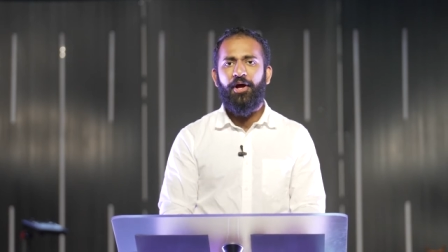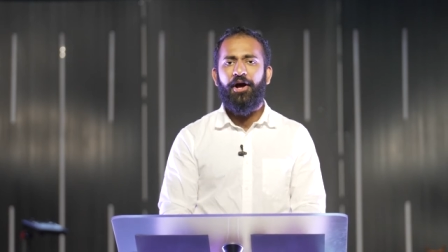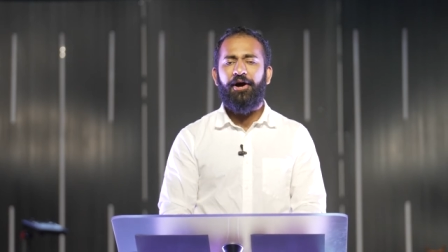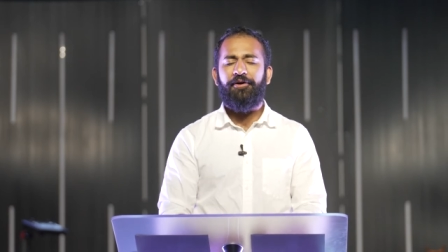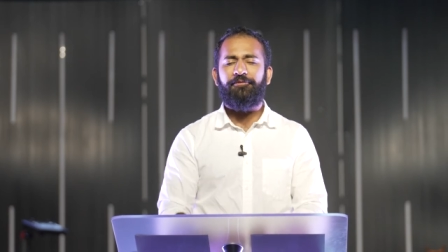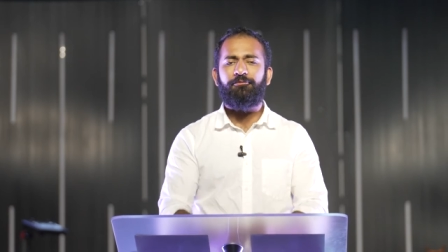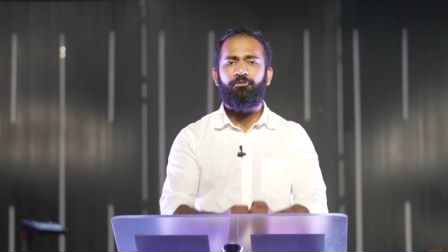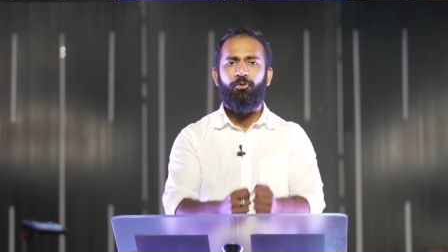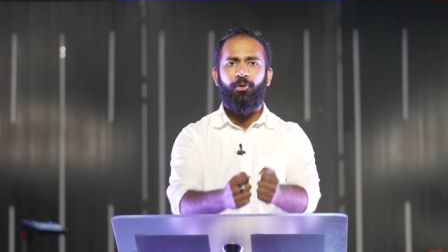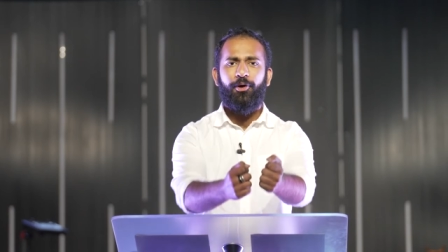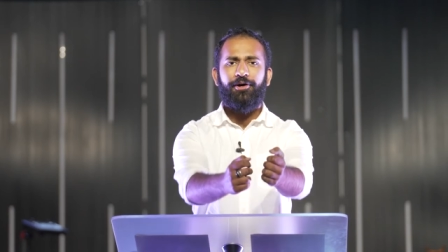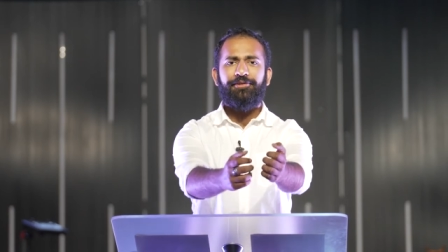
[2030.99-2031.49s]

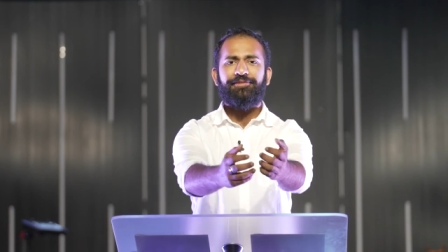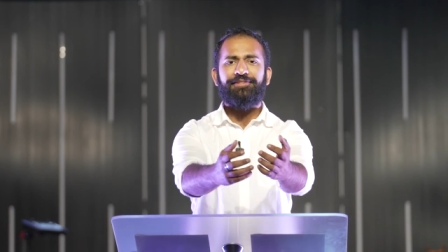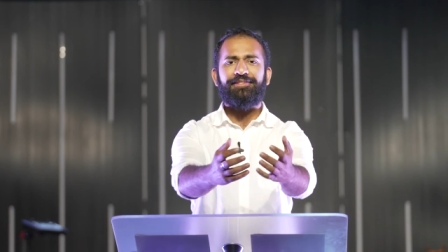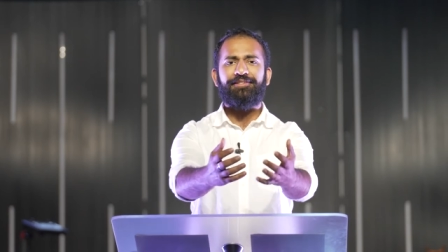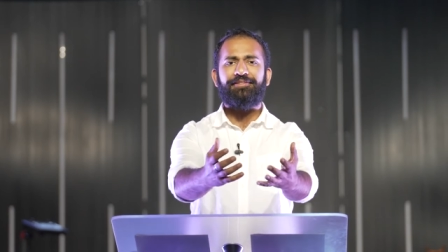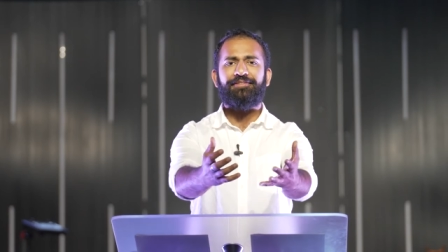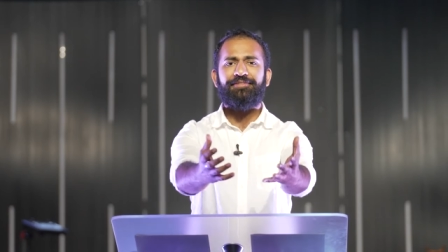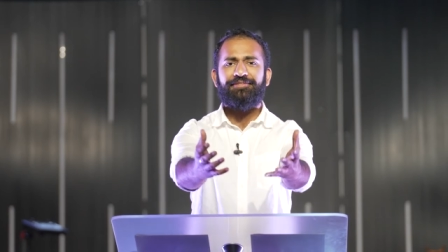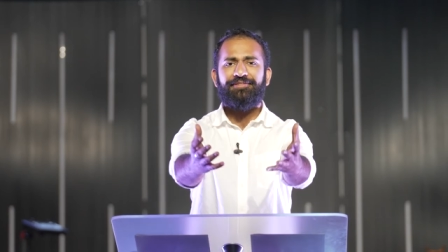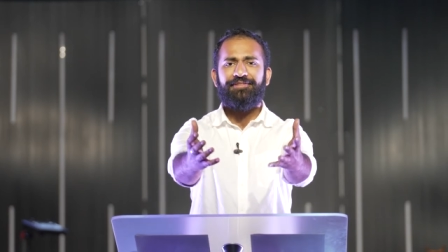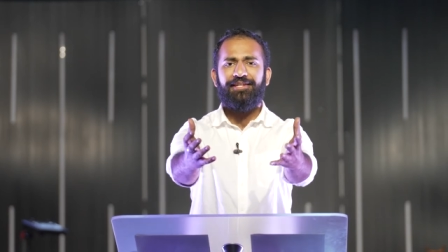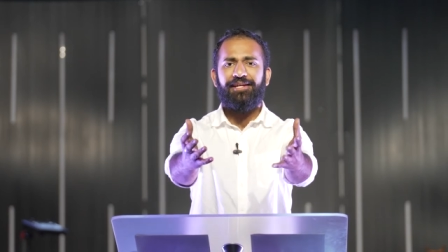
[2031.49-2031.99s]
of wanting
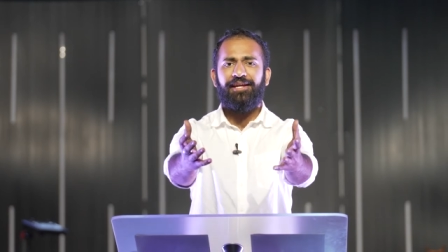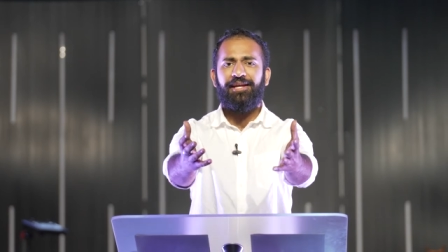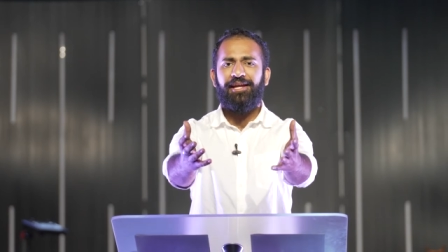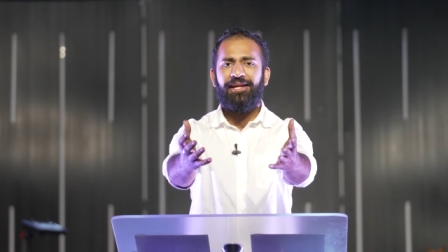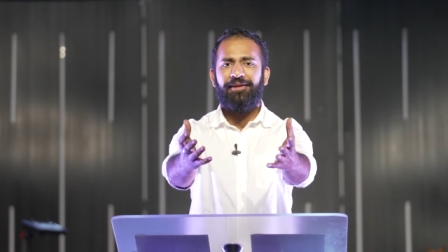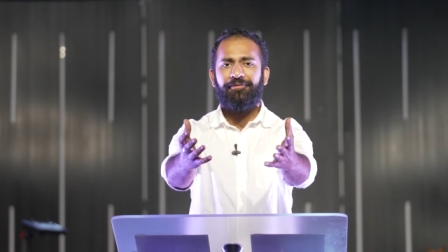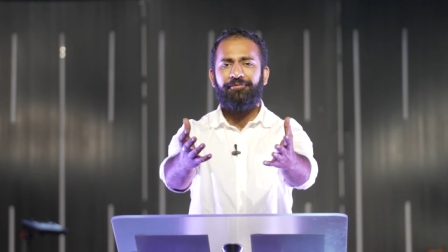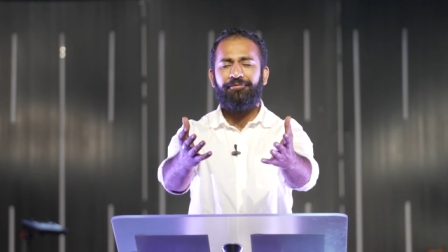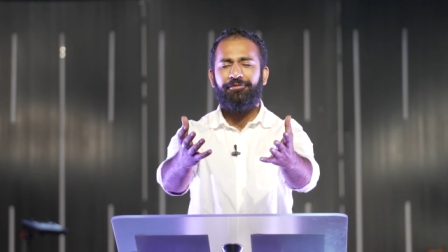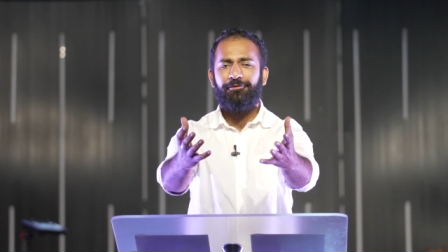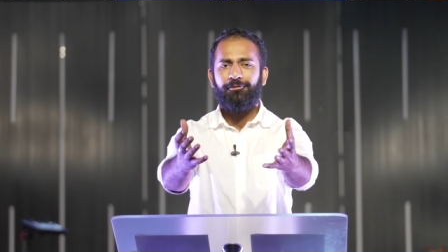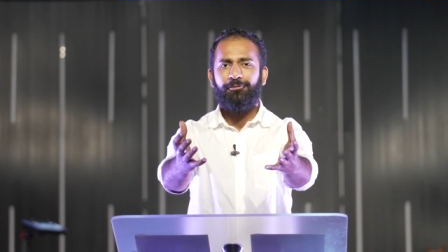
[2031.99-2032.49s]
to
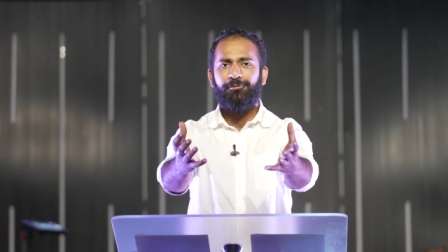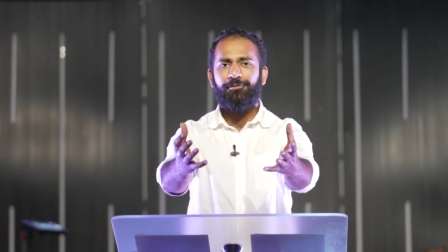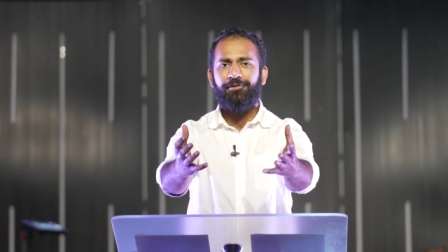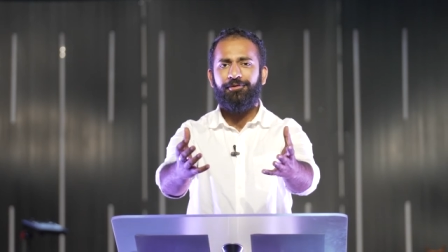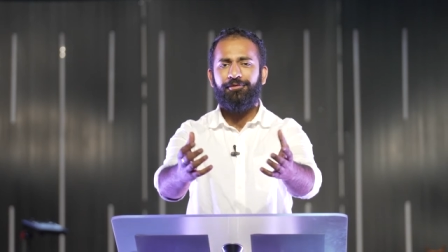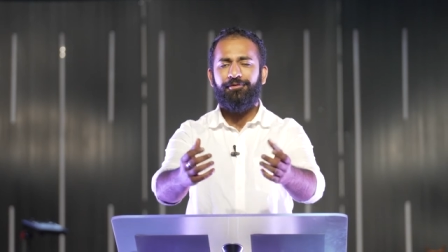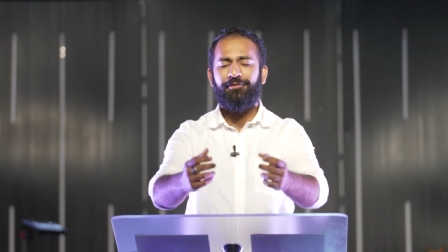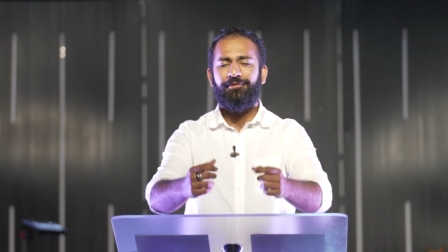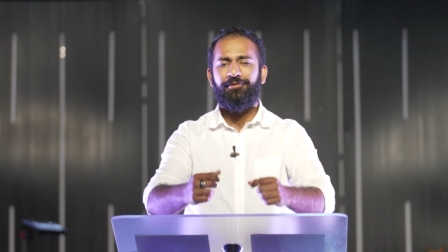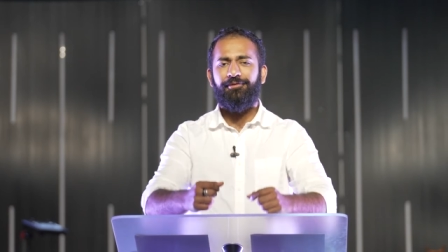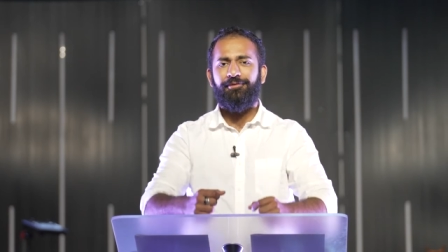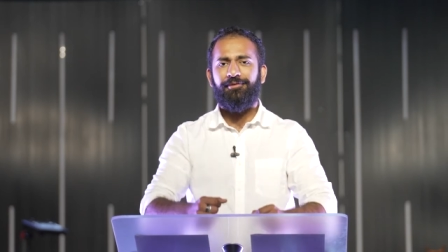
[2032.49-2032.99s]
save the
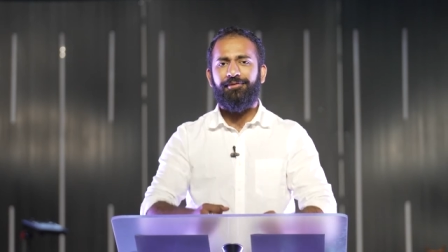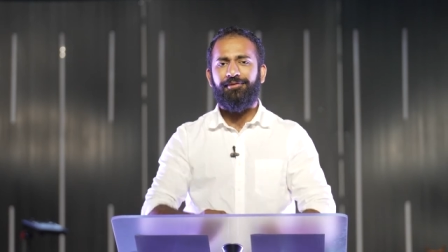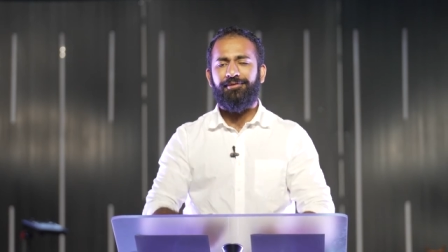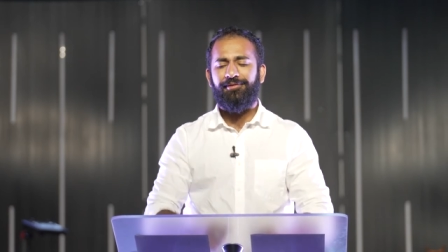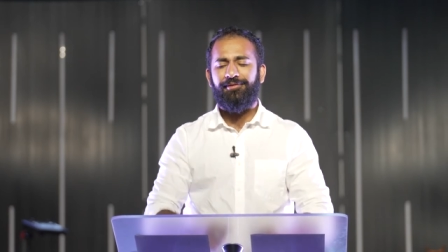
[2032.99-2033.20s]
world.